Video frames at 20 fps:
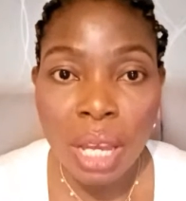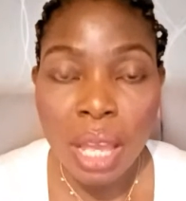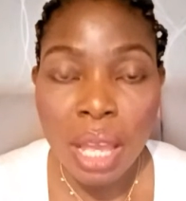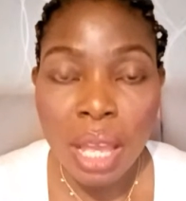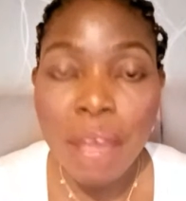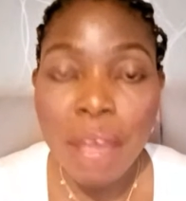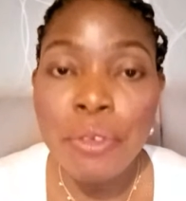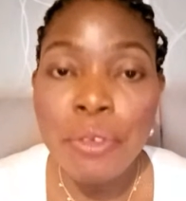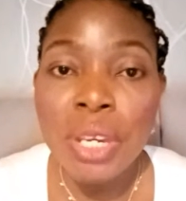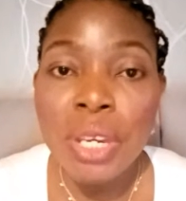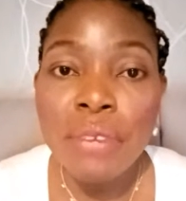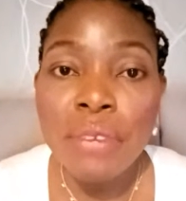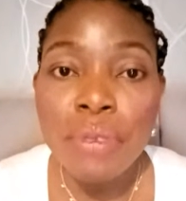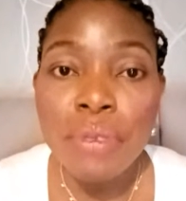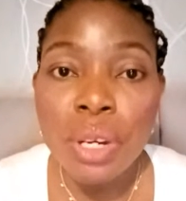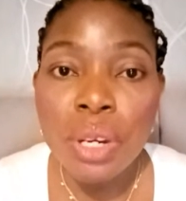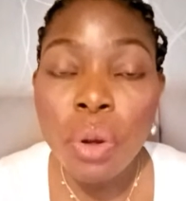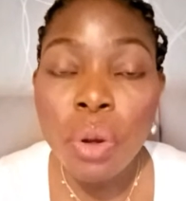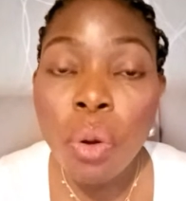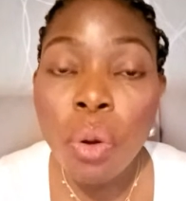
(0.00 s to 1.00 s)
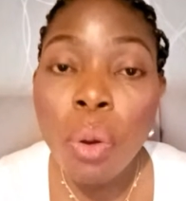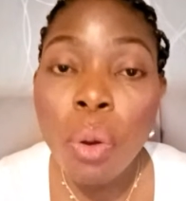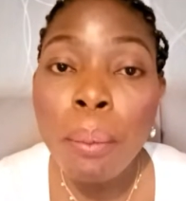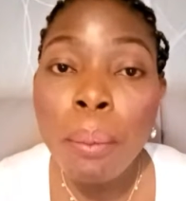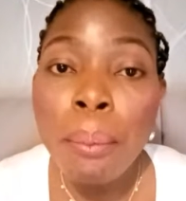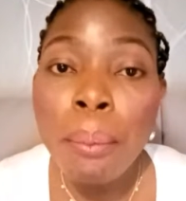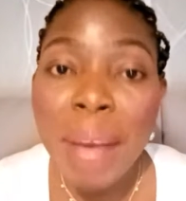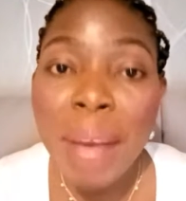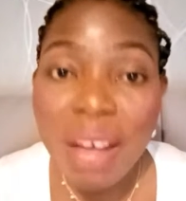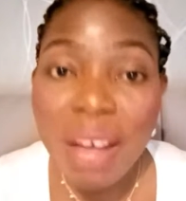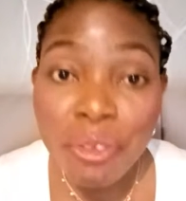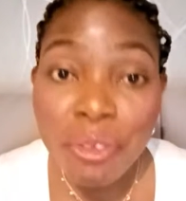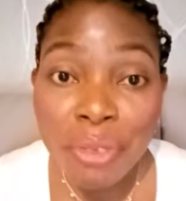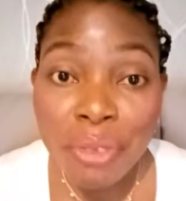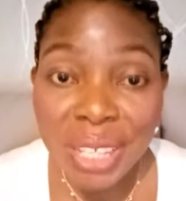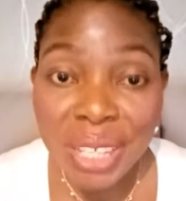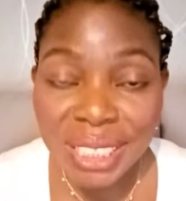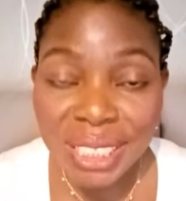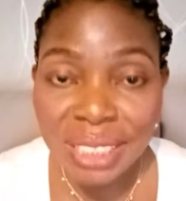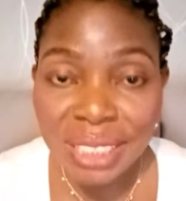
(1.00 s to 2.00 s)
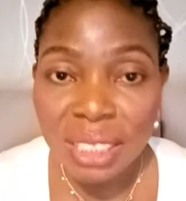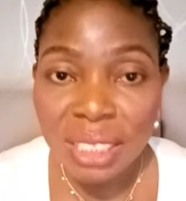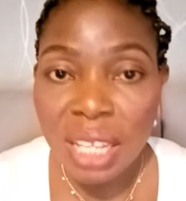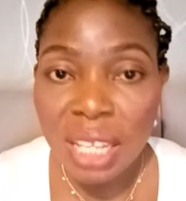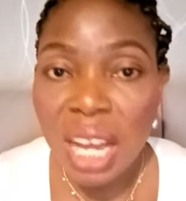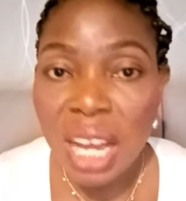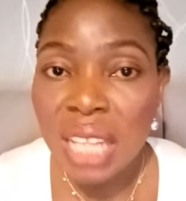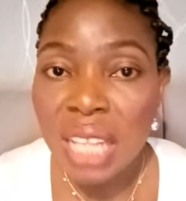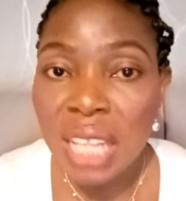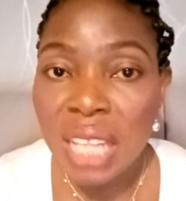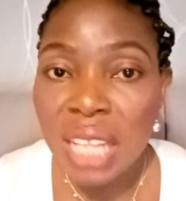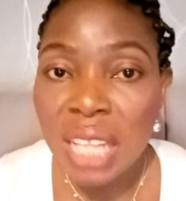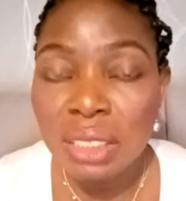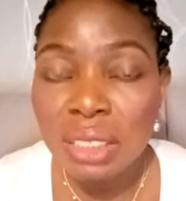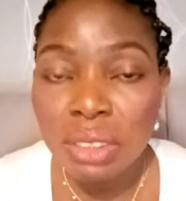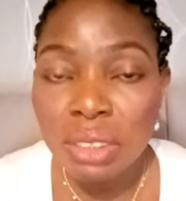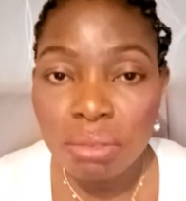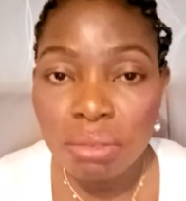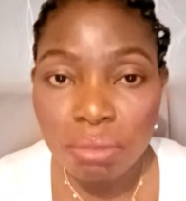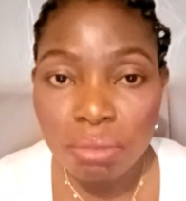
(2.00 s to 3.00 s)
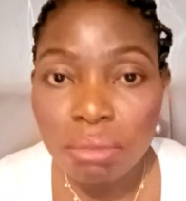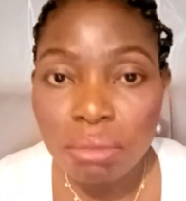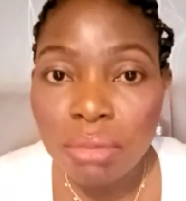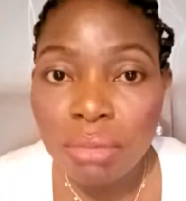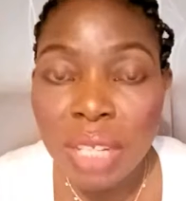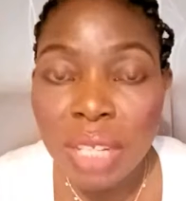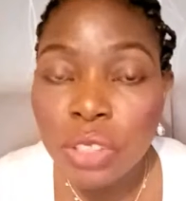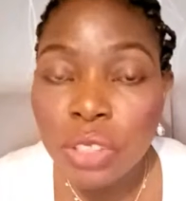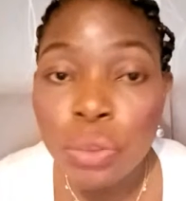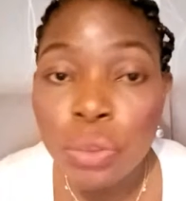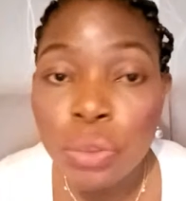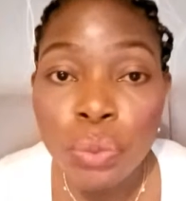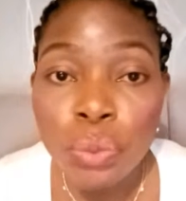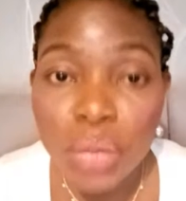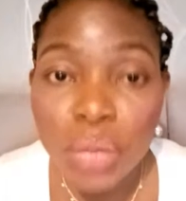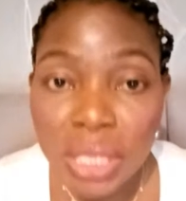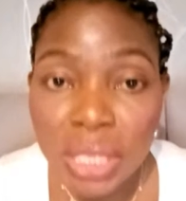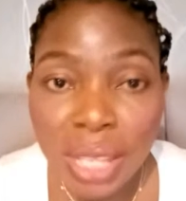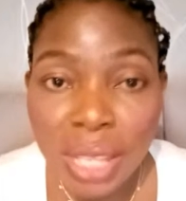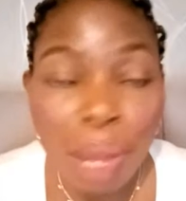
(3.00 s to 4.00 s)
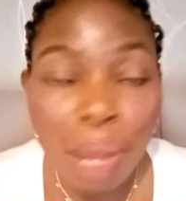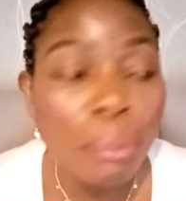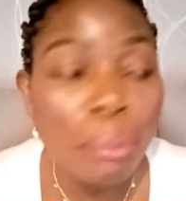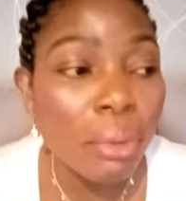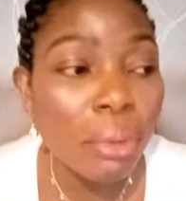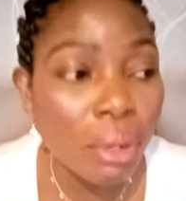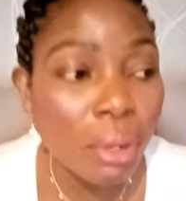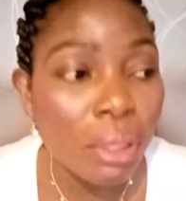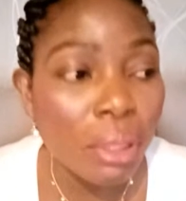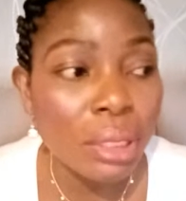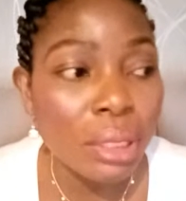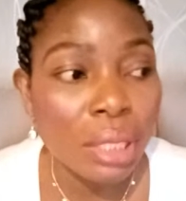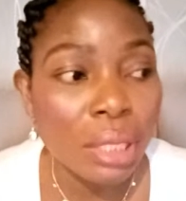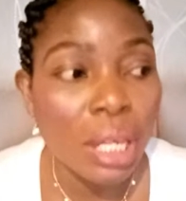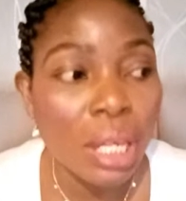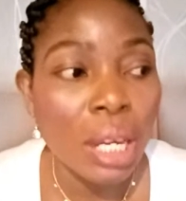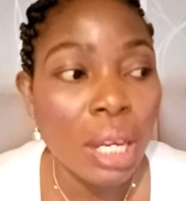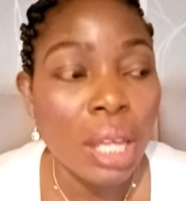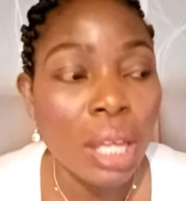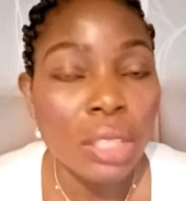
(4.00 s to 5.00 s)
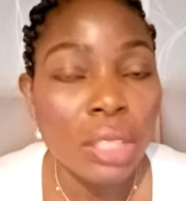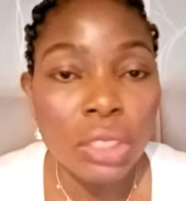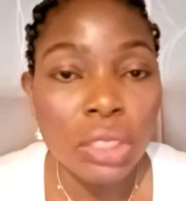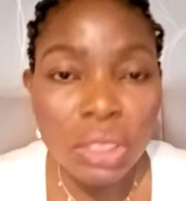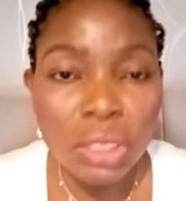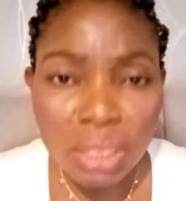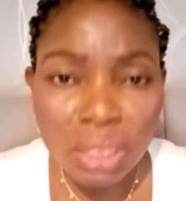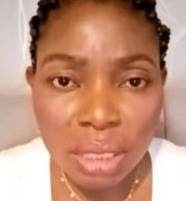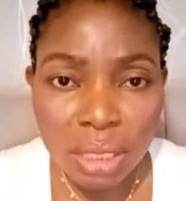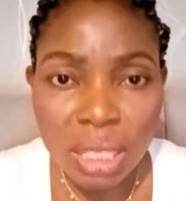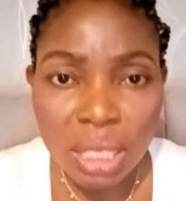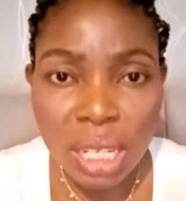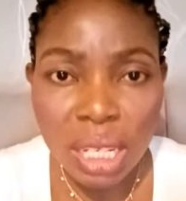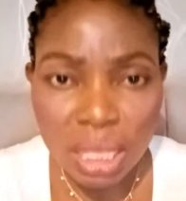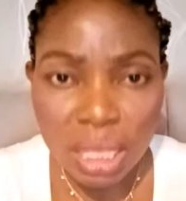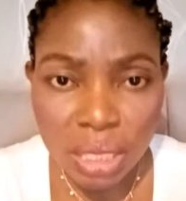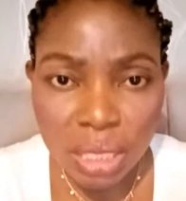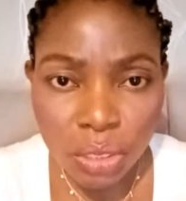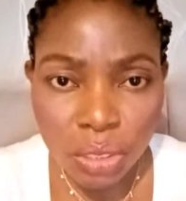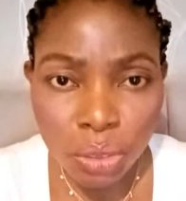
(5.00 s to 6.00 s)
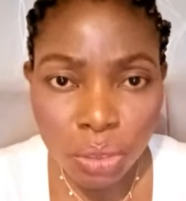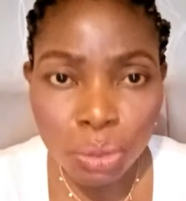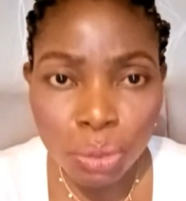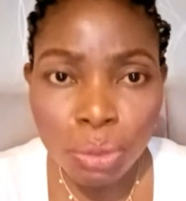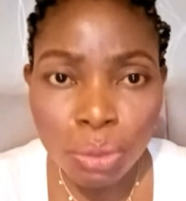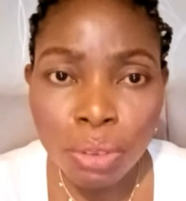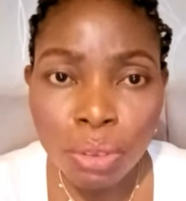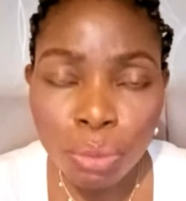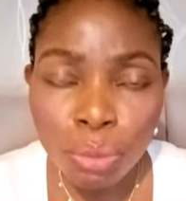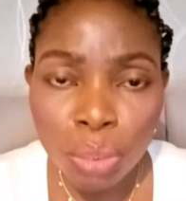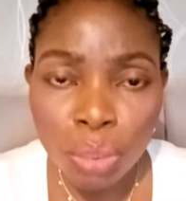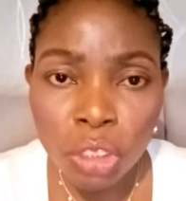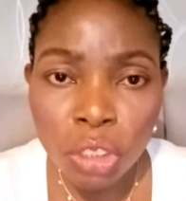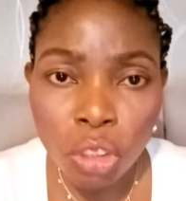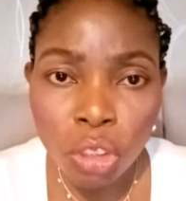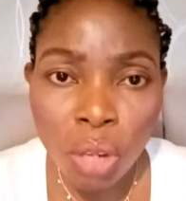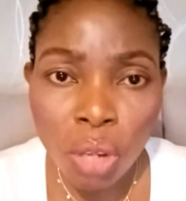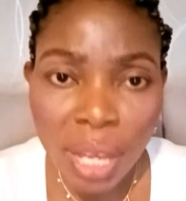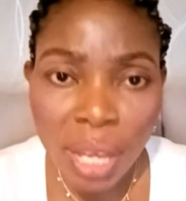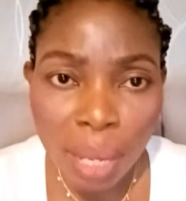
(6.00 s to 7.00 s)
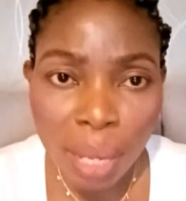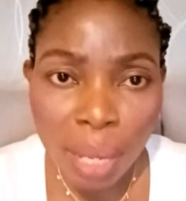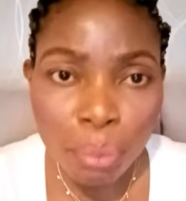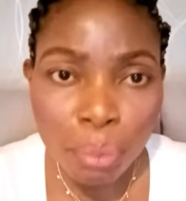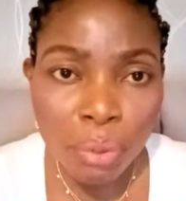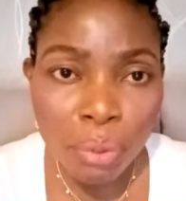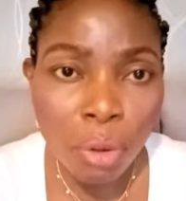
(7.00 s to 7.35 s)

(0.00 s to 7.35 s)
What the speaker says: even if e no come perfect as you wish am, but just a little, with your help.